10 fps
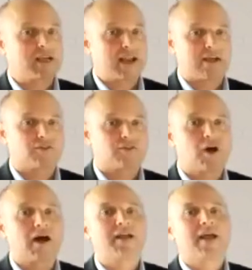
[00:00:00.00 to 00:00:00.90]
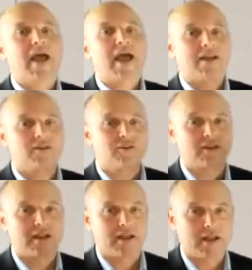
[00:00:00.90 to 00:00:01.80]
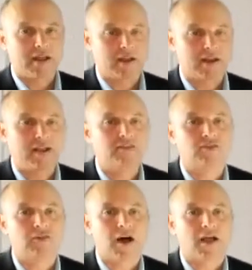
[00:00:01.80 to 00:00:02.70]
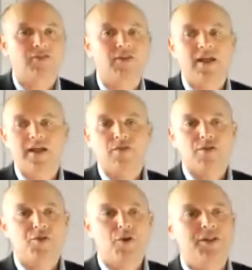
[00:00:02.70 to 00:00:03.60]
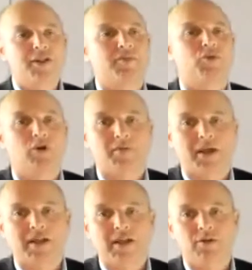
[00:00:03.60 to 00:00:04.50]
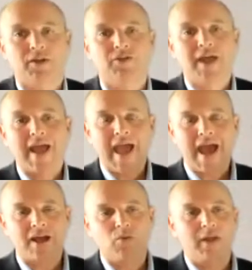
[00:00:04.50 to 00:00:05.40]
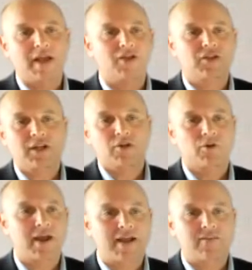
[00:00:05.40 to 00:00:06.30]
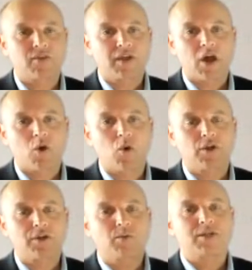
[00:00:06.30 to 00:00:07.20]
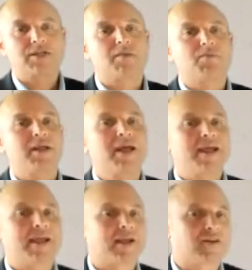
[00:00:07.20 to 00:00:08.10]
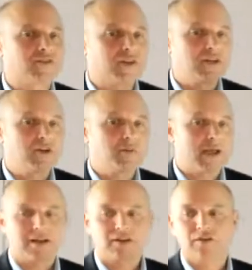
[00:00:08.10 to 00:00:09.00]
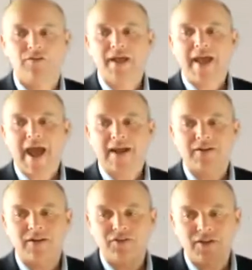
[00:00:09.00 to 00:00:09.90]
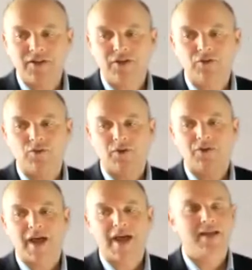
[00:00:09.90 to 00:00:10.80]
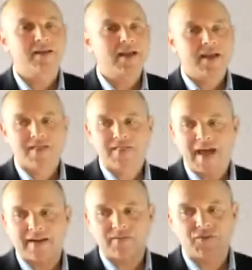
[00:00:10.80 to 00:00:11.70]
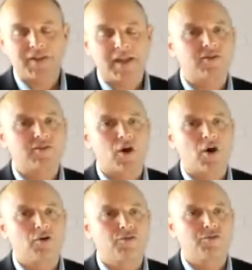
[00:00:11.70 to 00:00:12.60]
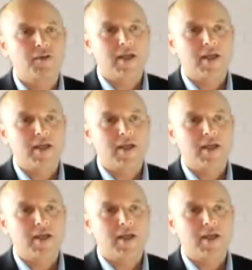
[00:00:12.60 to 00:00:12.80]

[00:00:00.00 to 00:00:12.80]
outside and can exercise, the third thing I'm talking about here is how can we actually create a world in which somebody can continue to be active and continue to retain that sense of